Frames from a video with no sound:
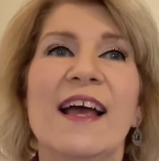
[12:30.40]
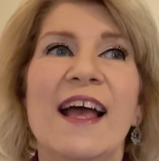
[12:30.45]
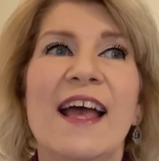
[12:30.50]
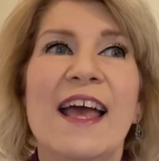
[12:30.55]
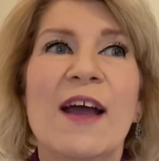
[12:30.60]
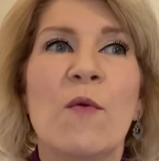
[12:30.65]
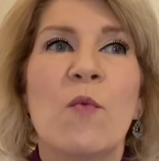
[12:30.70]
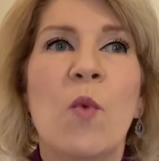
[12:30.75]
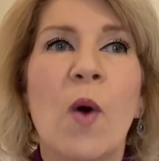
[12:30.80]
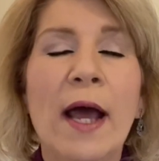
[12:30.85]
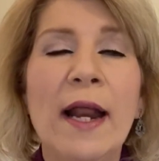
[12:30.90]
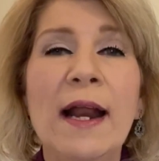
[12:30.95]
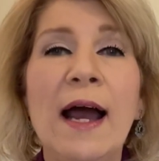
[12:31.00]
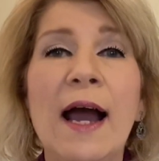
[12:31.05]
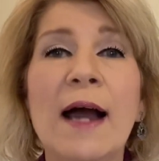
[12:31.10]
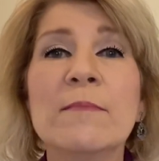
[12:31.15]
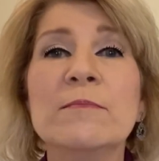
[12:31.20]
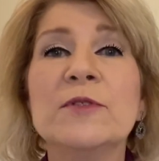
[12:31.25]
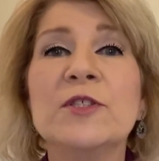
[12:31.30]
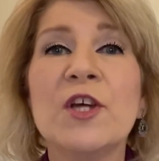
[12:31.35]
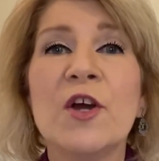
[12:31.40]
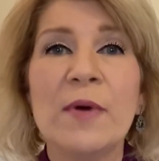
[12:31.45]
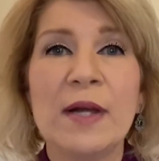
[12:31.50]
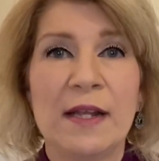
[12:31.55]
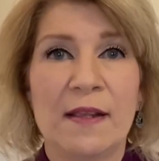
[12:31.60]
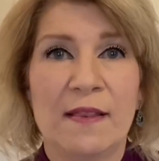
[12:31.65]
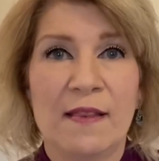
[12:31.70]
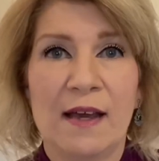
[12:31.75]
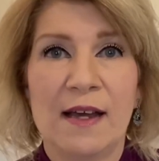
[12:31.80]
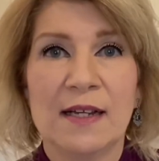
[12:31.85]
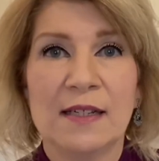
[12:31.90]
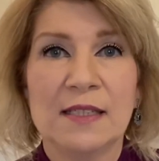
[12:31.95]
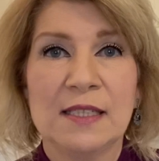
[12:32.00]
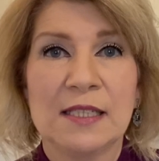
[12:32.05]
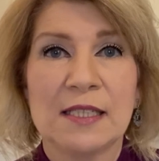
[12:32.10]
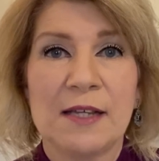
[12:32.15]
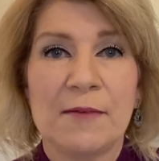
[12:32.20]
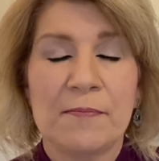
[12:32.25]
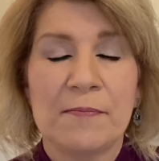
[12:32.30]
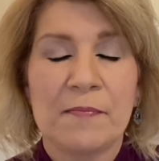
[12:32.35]
when I'm doing
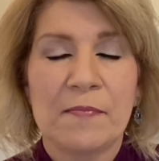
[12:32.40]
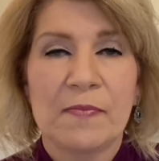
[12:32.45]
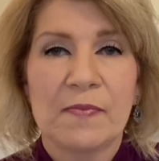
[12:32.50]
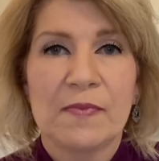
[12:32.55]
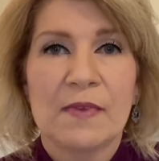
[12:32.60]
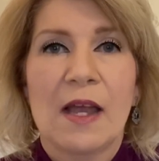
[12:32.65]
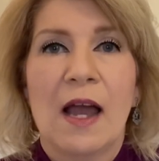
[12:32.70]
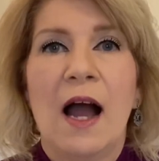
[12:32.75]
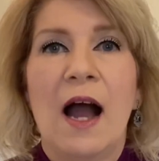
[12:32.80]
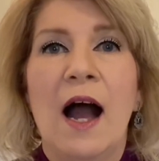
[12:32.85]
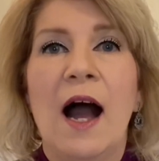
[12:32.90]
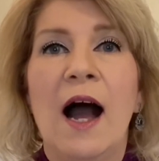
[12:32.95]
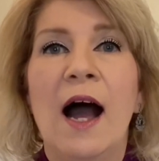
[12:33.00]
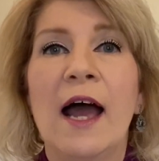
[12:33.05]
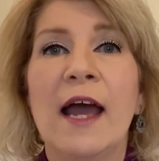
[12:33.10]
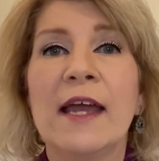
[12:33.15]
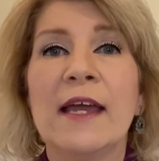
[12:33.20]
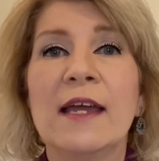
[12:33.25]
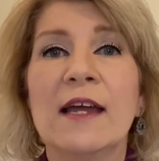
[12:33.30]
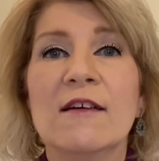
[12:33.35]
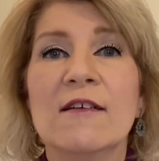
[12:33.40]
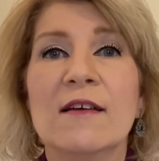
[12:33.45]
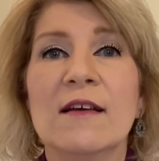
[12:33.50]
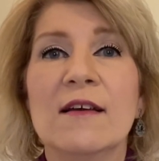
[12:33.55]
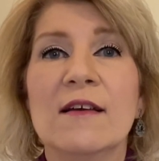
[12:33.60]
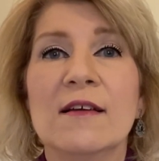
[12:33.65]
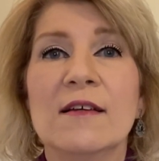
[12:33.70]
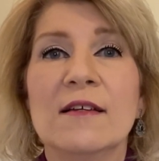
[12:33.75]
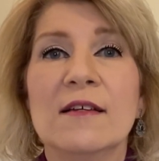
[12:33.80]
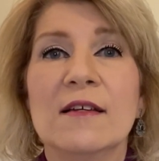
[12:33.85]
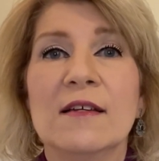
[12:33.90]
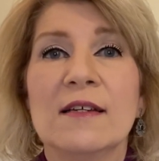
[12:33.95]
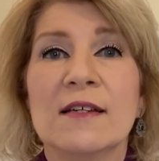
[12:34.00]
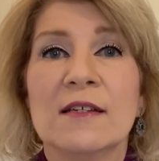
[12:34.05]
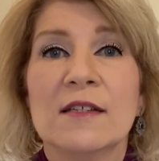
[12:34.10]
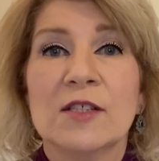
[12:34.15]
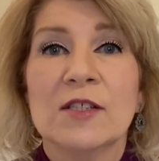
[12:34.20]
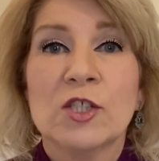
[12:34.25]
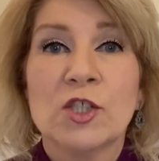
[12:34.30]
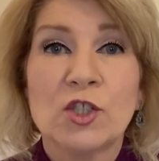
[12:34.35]
this, I
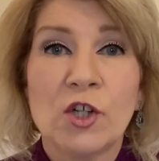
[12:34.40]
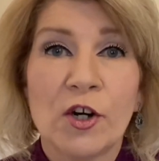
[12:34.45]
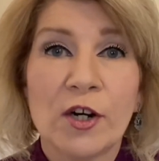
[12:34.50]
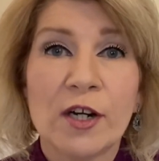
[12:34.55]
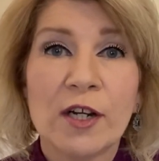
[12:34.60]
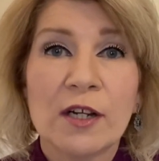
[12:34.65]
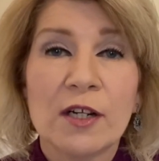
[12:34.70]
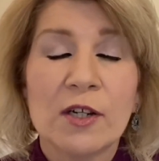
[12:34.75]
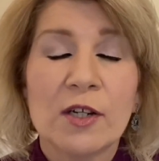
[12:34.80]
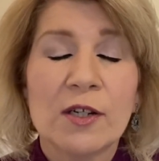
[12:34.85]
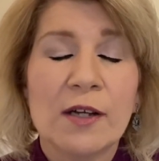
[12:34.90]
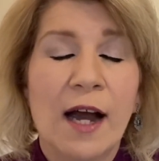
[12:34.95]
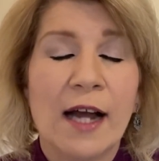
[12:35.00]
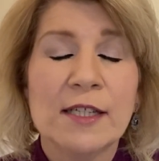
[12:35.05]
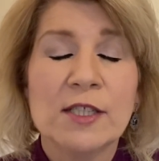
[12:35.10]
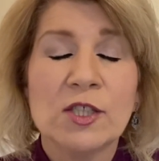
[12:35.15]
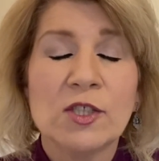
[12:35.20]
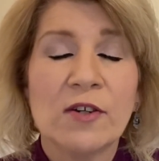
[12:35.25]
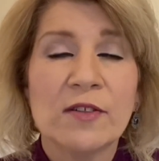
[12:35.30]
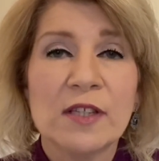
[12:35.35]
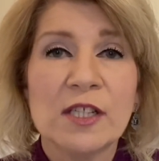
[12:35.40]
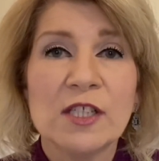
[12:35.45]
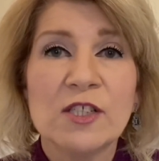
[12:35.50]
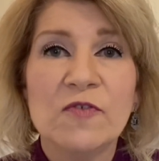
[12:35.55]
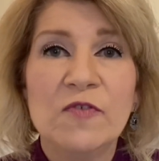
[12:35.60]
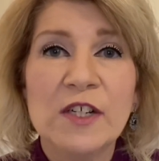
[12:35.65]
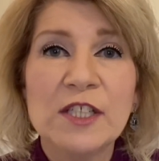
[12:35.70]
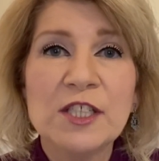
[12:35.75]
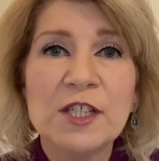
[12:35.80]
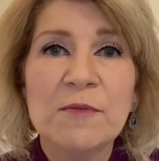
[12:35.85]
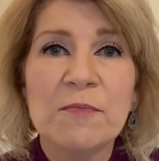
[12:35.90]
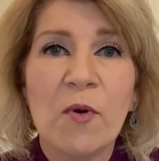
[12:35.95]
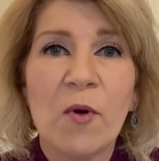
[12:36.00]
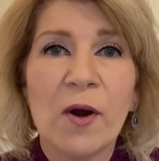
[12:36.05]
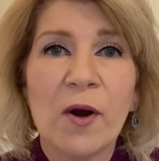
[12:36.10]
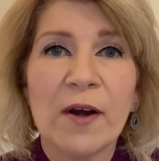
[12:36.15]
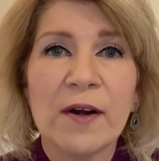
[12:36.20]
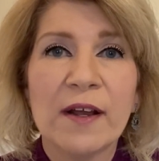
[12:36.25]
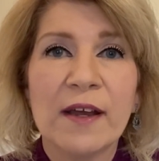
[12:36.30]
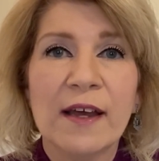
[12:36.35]
start this vision
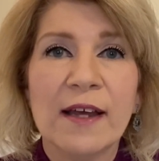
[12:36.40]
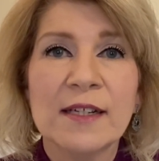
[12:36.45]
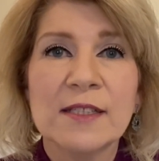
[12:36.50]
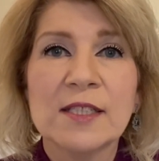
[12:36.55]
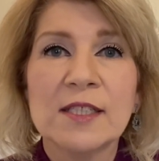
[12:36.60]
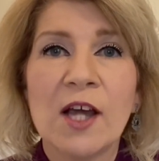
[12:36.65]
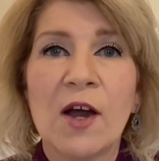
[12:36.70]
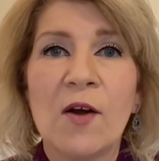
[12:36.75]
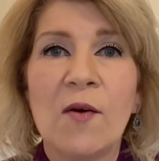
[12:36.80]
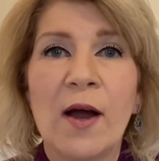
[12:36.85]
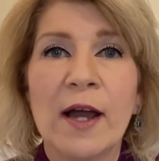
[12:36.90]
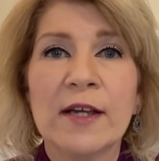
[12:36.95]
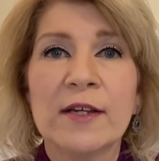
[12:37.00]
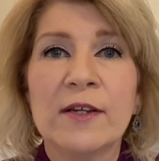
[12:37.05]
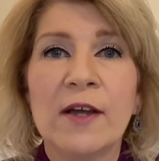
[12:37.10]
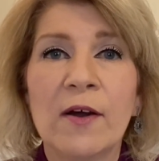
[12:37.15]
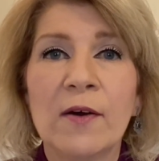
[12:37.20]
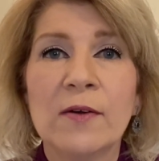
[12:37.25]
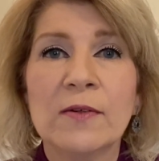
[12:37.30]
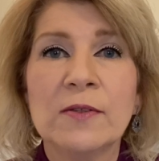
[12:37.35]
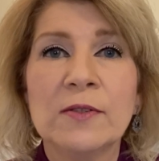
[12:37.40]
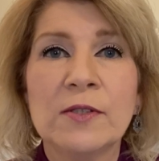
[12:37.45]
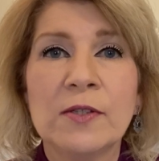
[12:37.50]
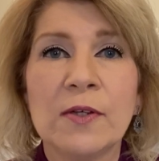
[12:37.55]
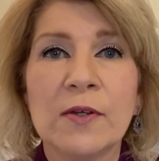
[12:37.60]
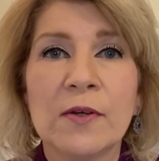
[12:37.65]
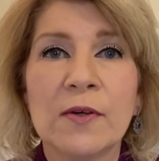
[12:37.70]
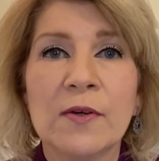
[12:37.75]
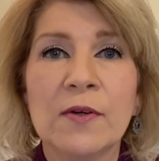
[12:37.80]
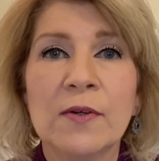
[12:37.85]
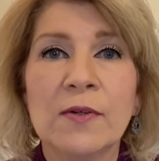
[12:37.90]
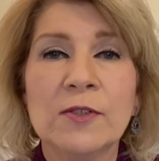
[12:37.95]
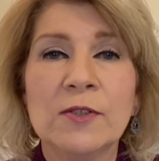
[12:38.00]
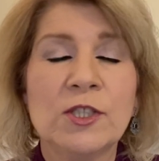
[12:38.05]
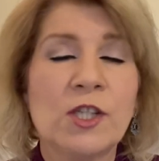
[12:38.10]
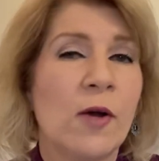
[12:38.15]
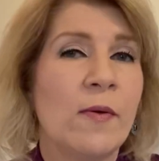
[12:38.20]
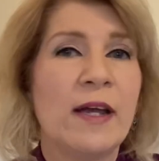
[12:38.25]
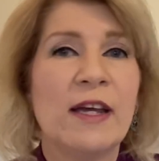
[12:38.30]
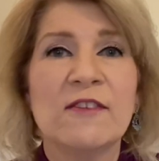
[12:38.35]
board. And so I go to
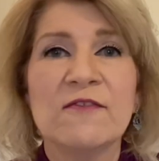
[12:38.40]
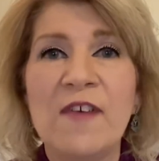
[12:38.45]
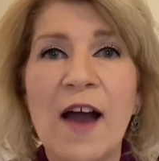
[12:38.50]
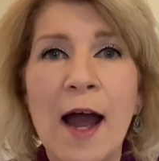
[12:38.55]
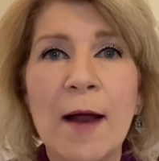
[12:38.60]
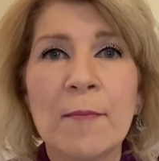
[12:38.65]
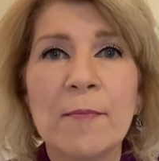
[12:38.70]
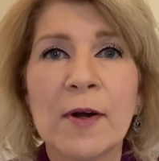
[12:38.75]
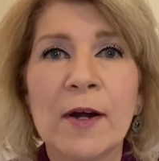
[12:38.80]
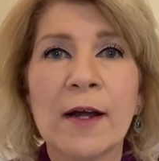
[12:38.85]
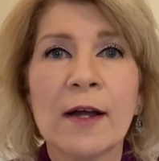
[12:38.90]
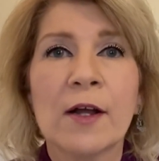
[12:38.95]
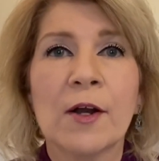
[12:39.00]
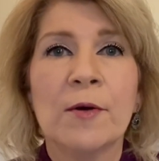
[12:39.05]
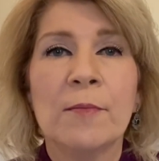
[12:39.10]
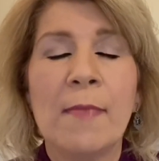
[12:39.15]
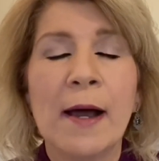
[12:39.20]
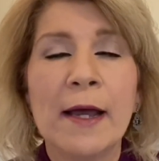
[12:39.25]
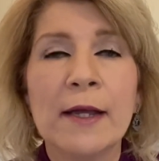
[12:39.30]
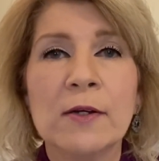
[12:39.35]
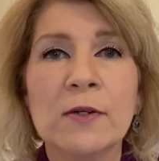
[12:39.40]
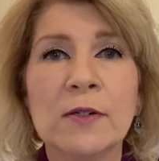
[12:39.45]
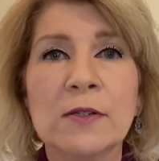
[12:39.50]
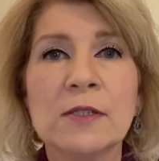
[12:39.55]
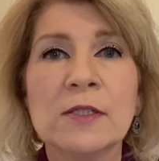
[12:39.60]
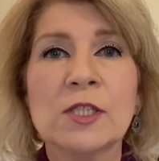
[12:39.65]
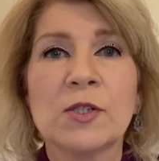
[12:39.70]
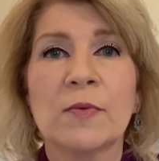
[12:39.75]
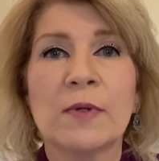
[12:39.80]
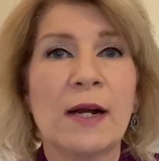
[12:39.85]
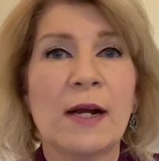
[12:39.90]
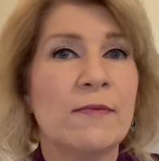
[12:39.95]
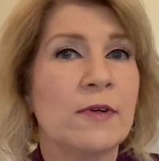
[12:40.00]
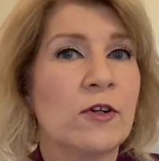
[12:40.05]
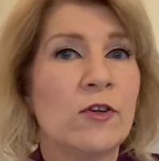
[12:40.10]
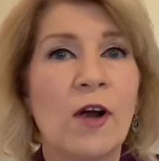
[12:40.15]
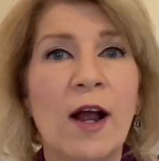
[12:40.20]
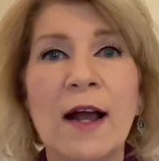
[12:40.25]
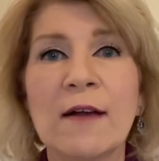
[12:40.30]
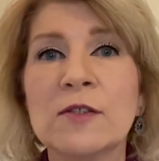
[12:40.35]
Joann Fabric or Michaels or whatever
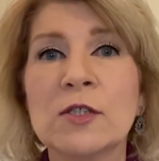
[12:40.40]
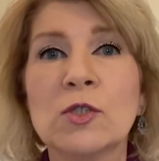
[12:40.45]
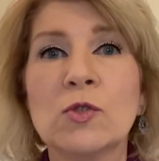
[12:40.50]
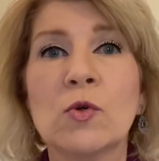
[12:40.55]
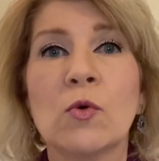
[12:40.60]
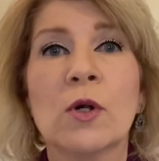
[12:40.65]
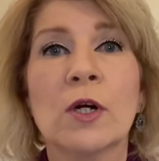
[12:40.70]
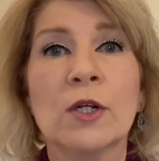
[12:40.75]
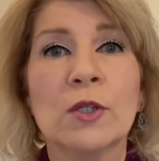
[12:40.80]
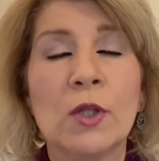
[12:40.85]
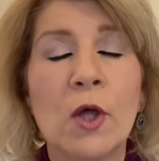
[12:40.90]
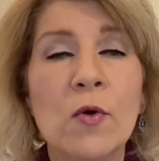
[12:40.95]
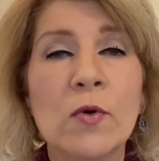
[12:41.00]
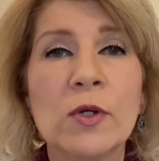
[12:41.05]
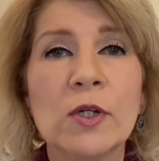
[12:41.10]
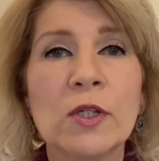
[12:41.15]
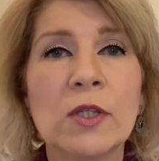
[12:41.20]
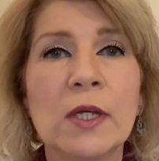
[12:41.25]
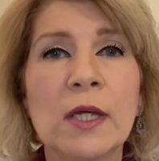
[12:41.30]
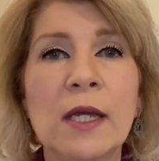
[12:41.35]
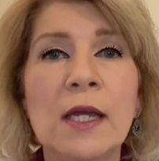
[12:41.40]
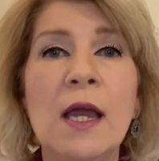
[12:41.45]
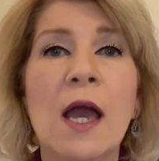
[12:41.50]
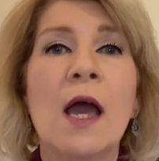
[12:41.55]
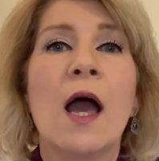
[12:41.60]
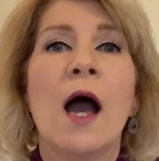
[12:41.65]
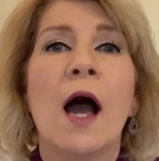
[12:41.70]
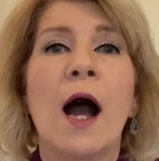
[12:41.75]
craft store locally.